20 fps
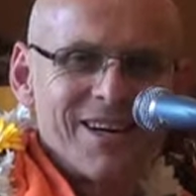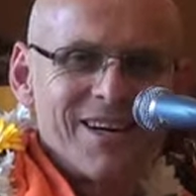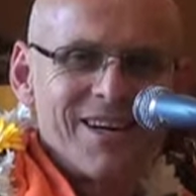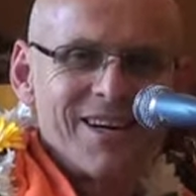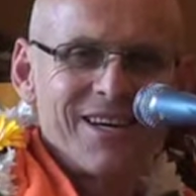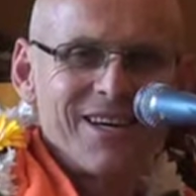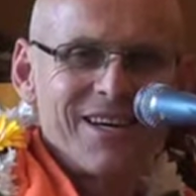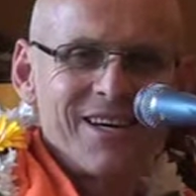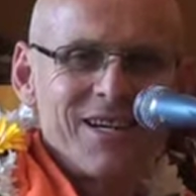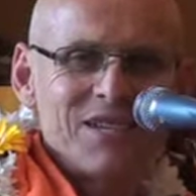
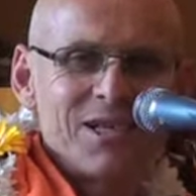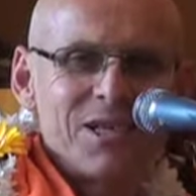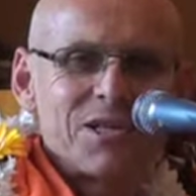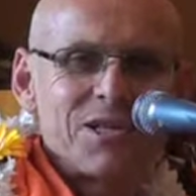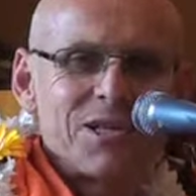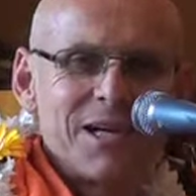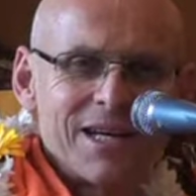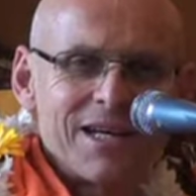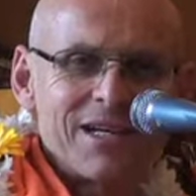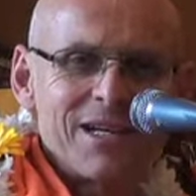Uh,
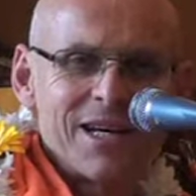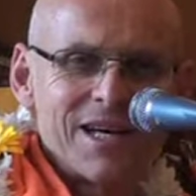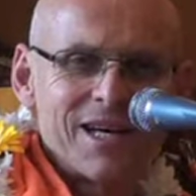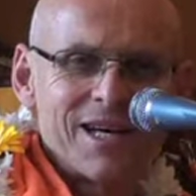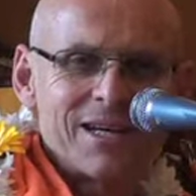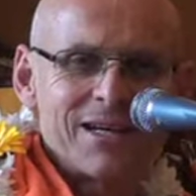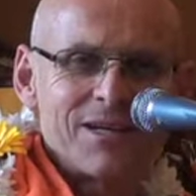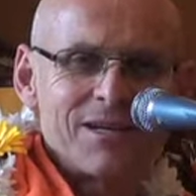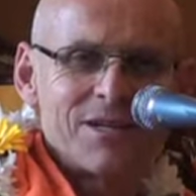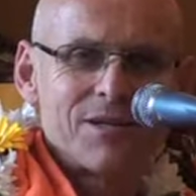it's like
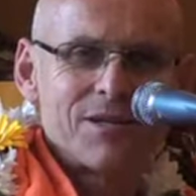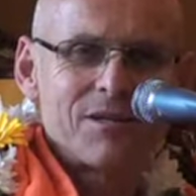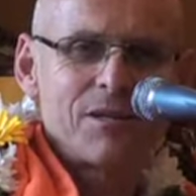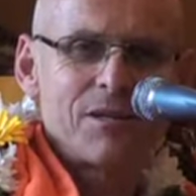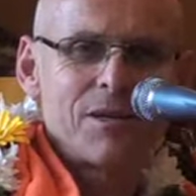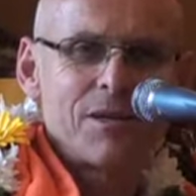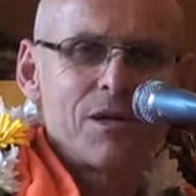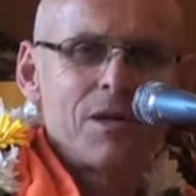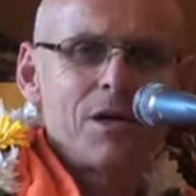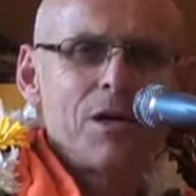that
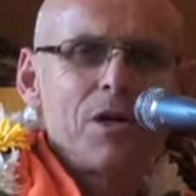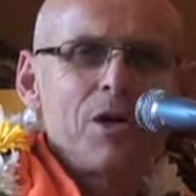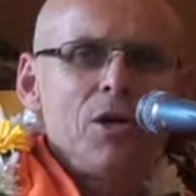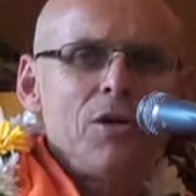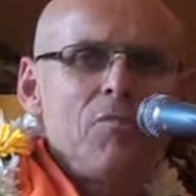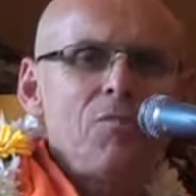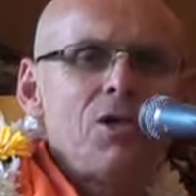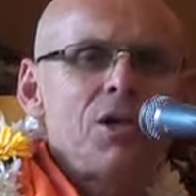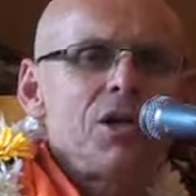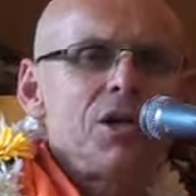
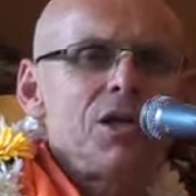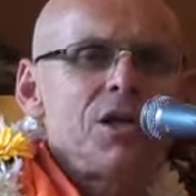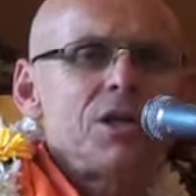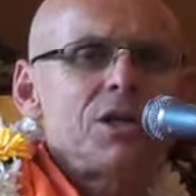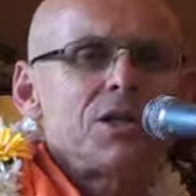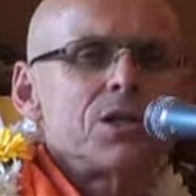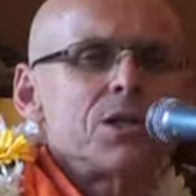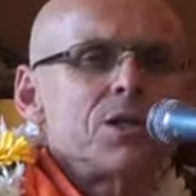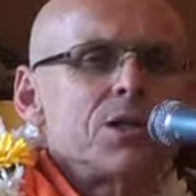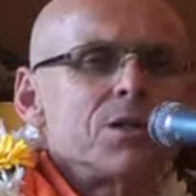
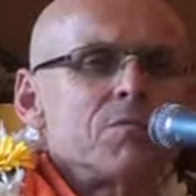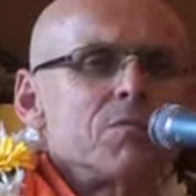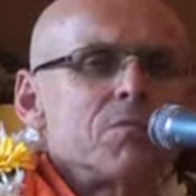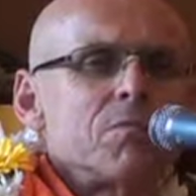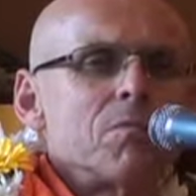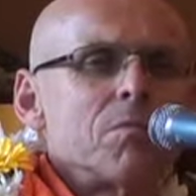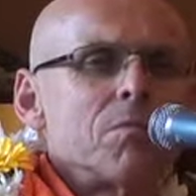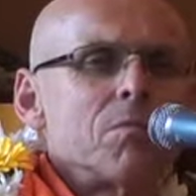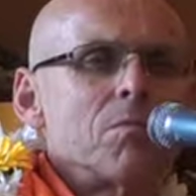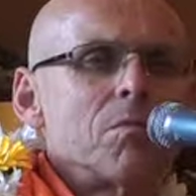
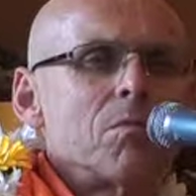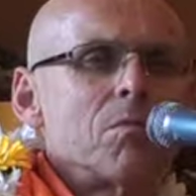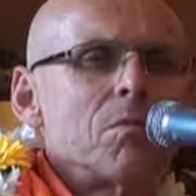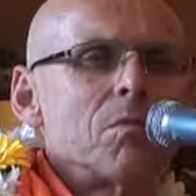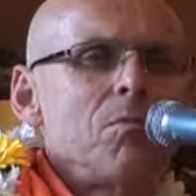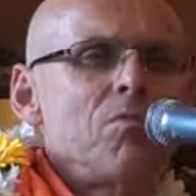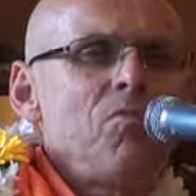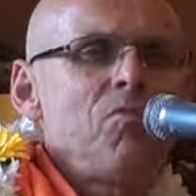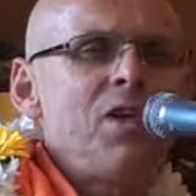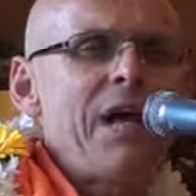because
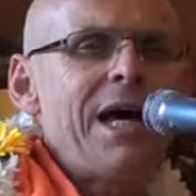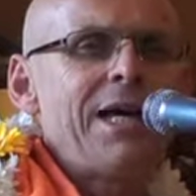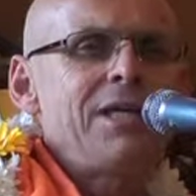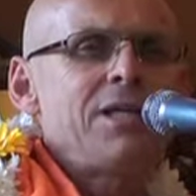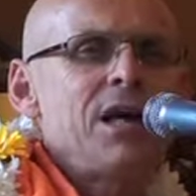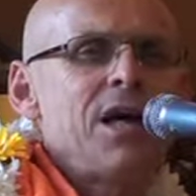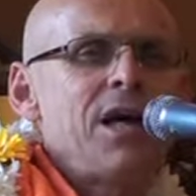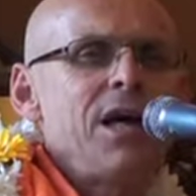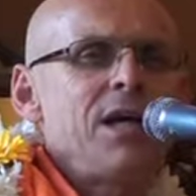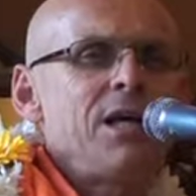
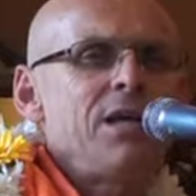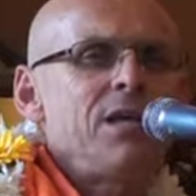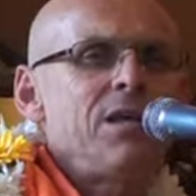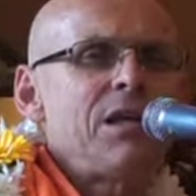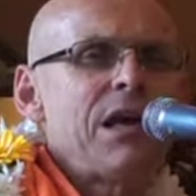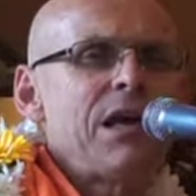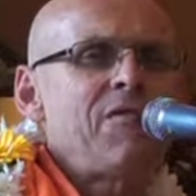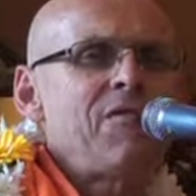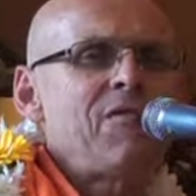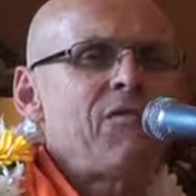that I
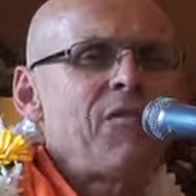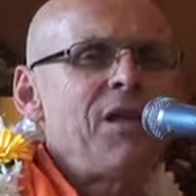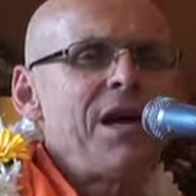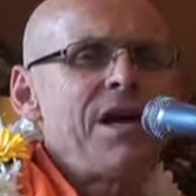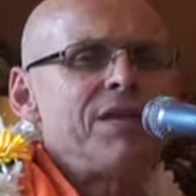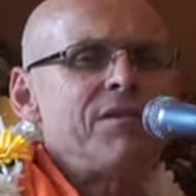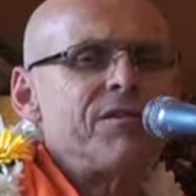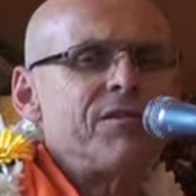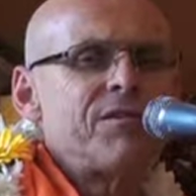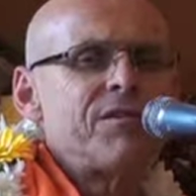that
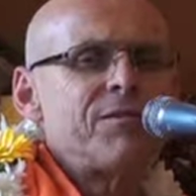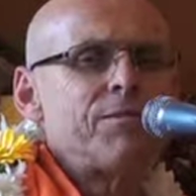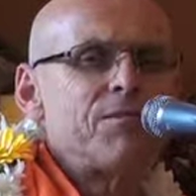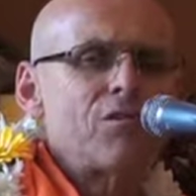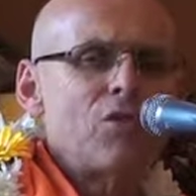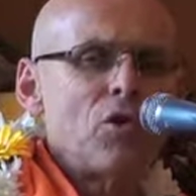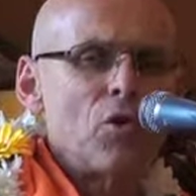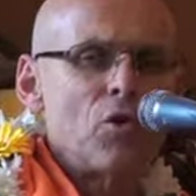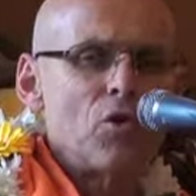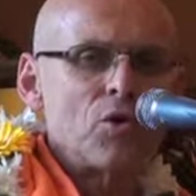faith
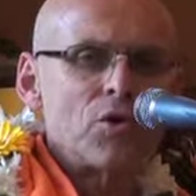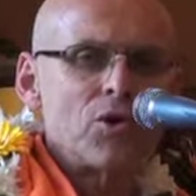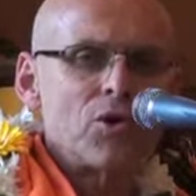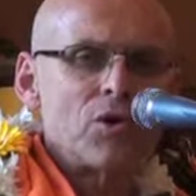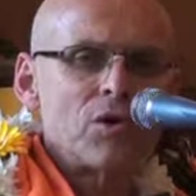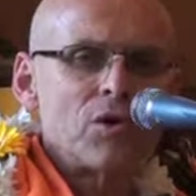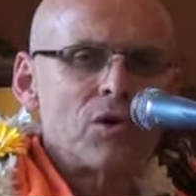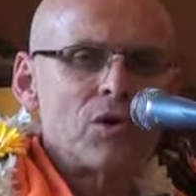broke